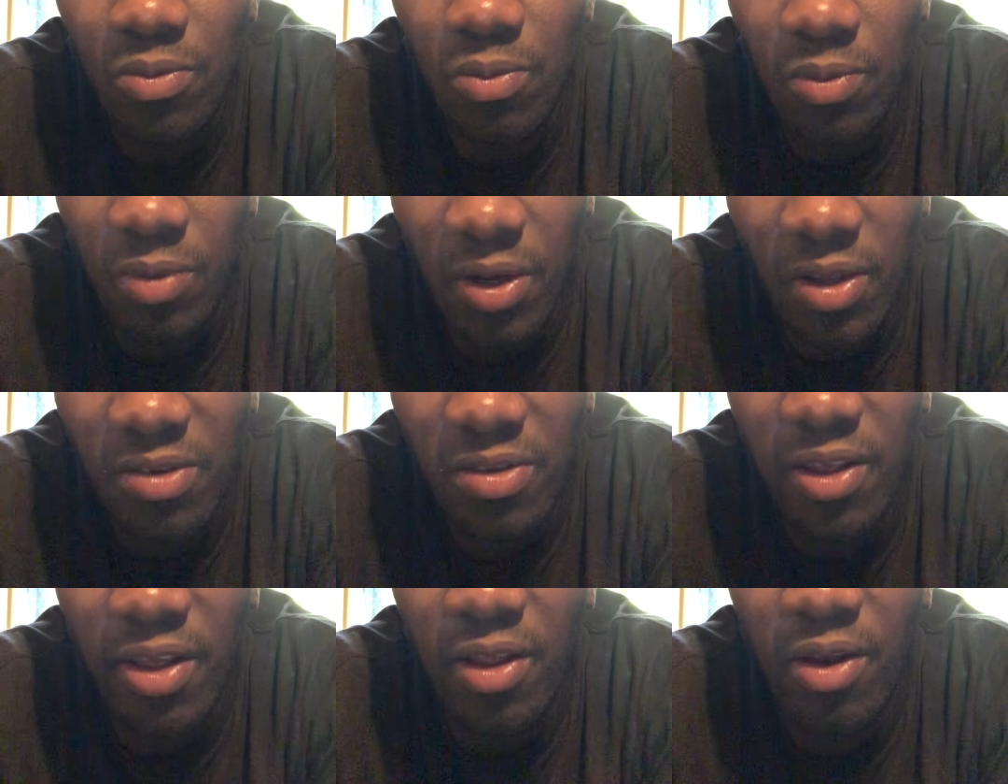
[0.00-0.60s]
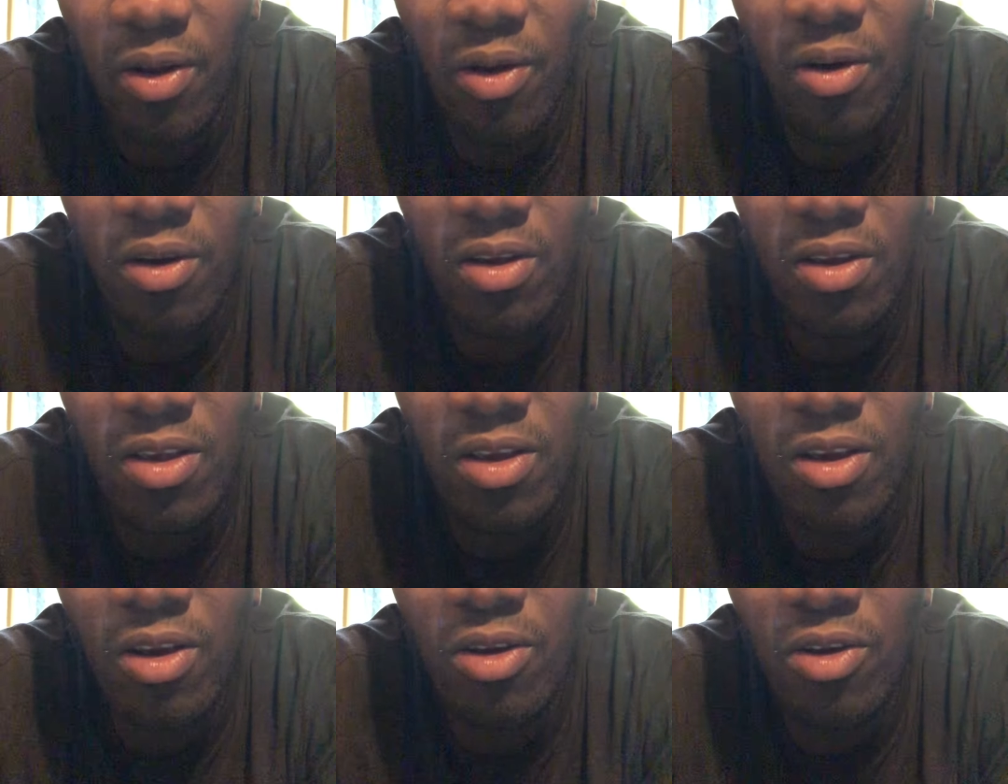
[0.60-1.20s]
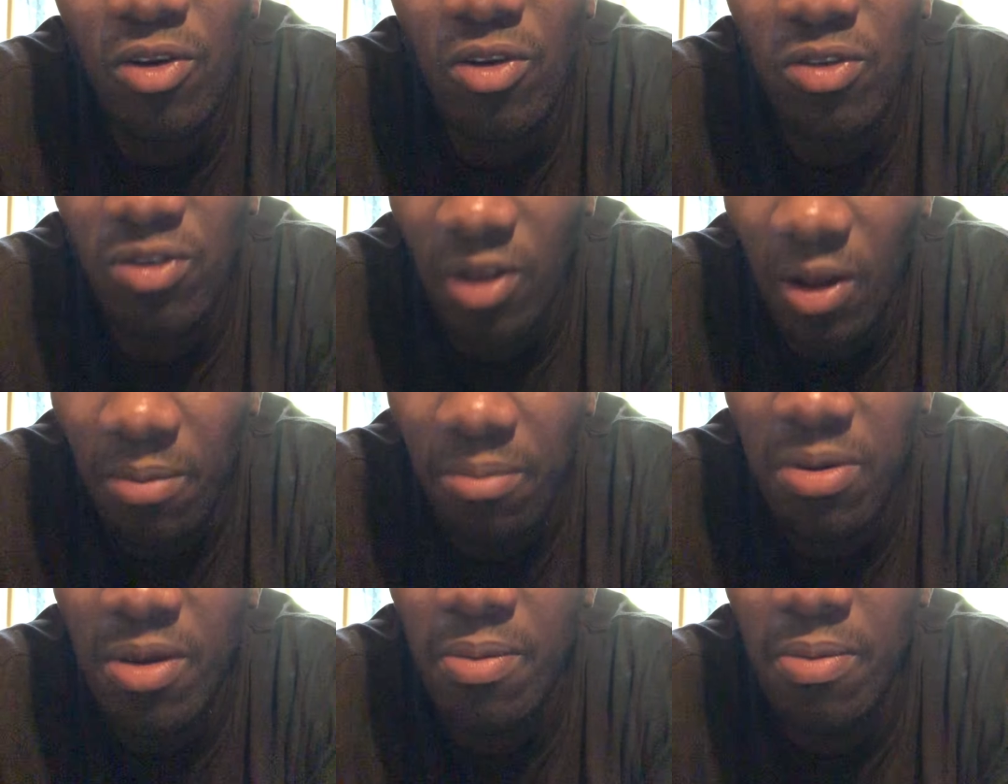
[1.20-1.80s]
When they say they're going to kill you,
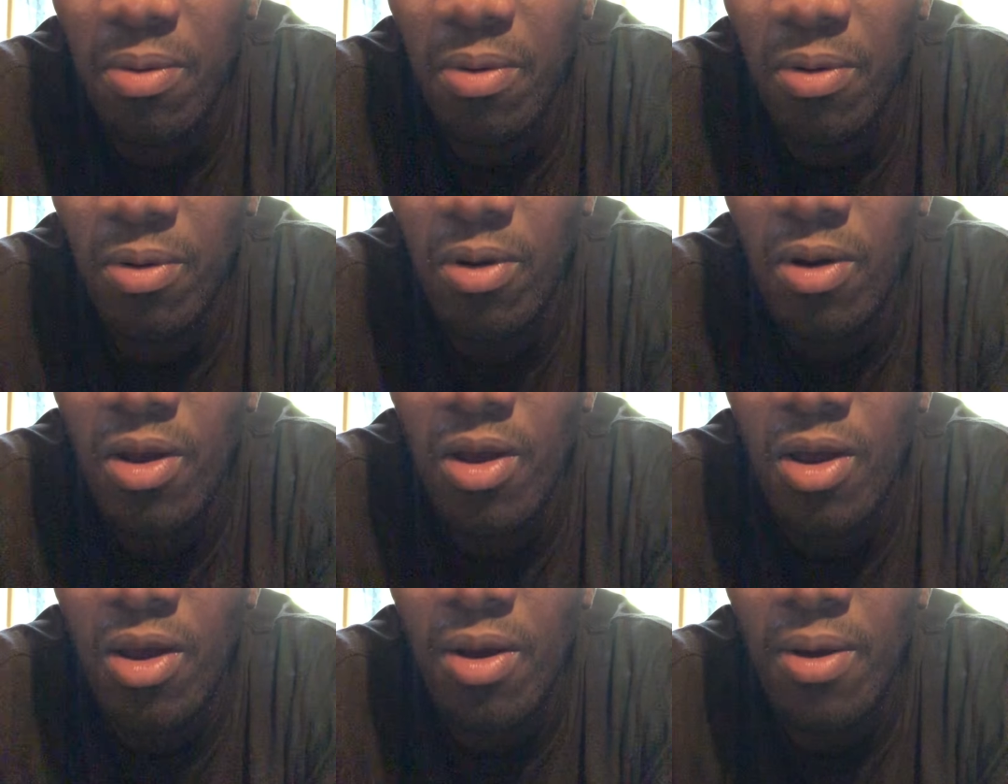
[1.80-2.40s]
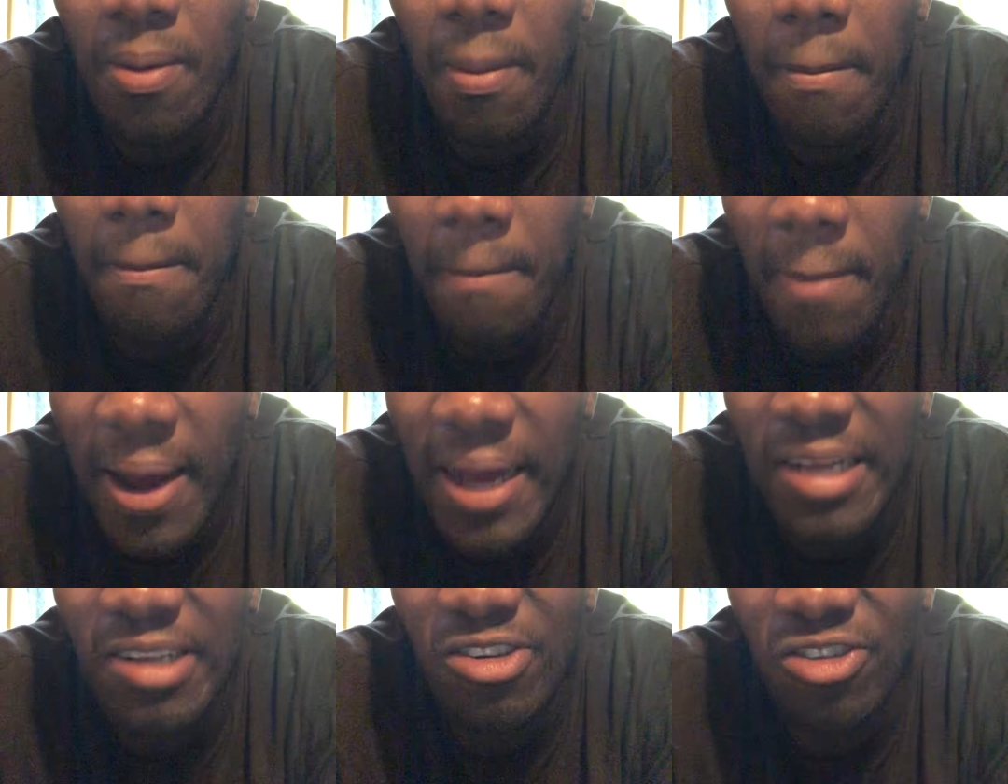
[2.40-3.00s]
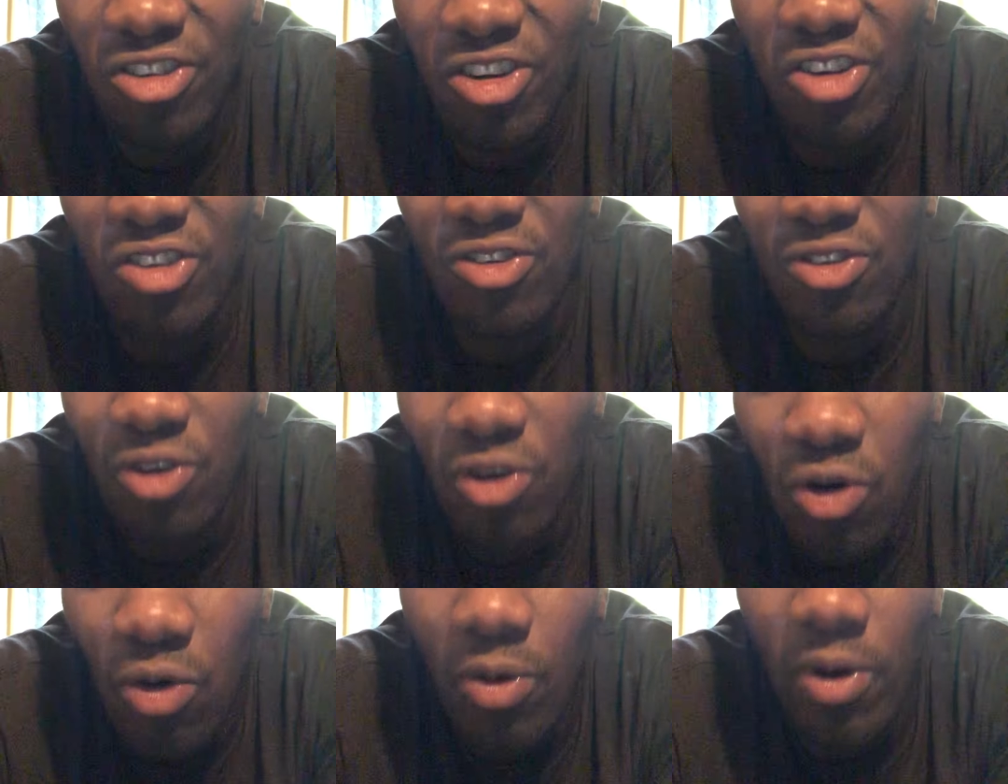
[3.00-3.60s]
some people might just
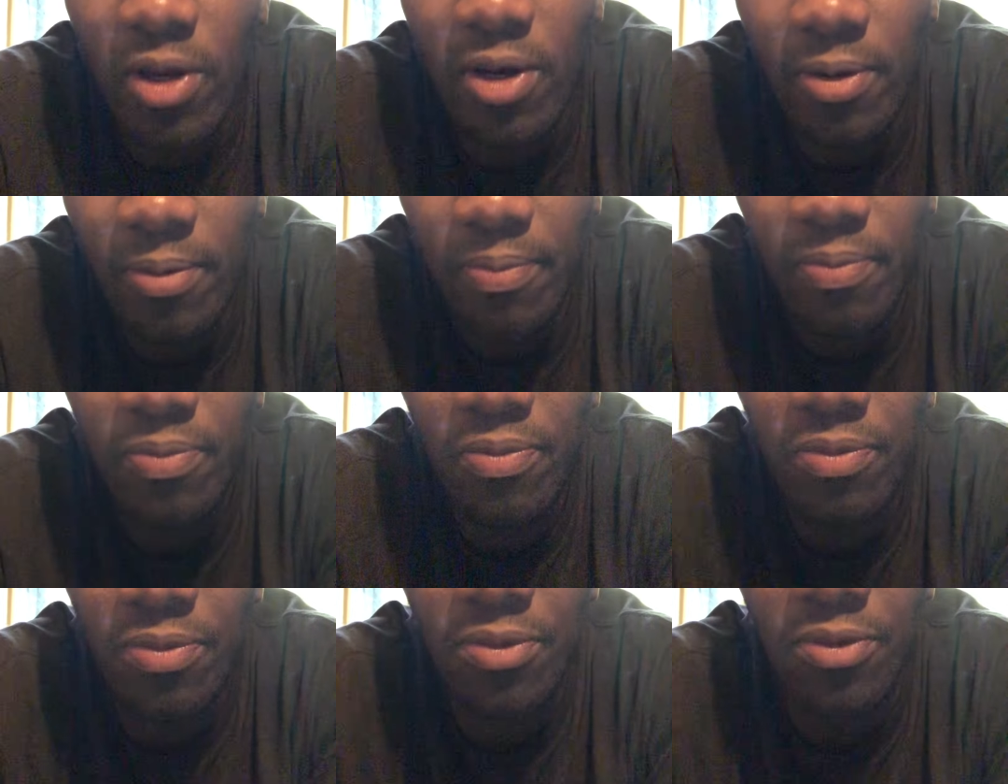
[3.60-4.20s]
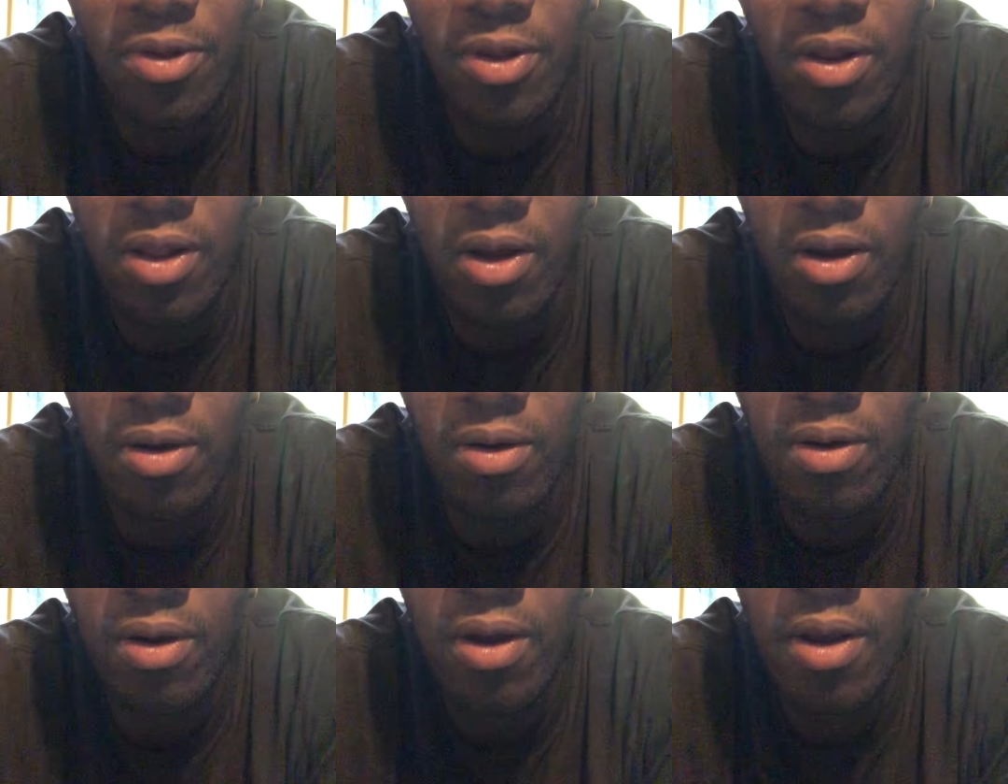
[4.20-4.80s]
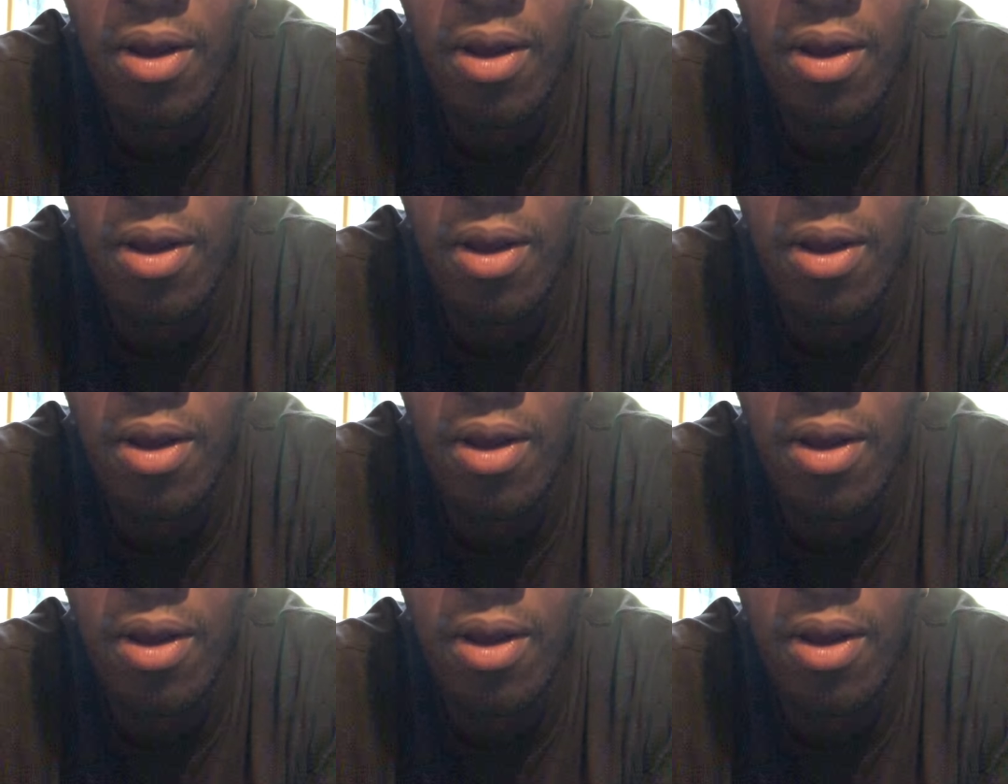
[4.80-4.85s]
do it, you know.